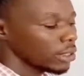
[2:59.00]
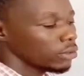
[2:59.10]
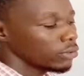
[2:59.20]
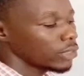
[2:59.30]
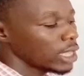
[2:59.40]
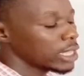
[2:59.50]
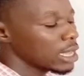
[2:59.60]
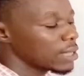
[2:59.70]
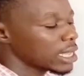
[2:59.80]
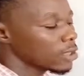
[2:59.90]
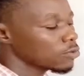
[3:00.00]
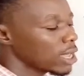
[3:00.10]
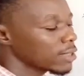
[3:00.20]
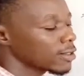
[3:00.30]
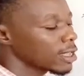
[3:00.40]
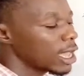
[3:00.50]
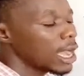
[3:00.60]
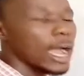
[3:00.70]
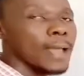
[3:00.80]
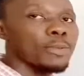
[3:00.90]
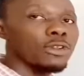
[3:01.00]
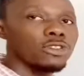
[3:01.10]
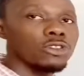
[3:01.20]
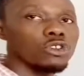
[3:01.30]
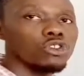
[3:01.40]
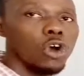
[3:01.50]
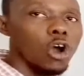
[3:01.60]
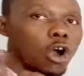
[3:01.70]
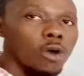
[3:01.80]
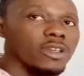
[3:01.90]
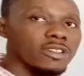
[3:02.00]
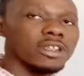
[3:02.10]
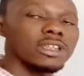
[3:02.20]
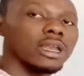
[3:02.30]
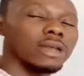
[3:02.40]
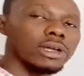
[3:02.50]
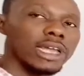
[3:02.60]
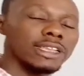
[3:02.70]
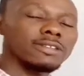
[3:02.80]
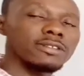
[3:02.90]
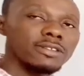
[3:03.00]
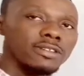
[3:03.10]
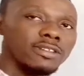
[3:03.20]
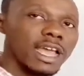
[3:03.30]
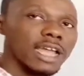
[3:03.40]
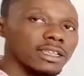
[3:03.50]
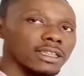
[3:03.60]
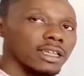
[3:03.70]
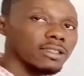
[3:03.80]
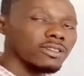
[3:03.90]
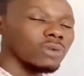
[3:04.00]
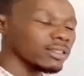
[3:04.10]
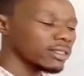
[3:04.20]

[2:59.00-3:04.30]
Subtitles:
Then here becomes what? Hypotenuse. Always side. It is what?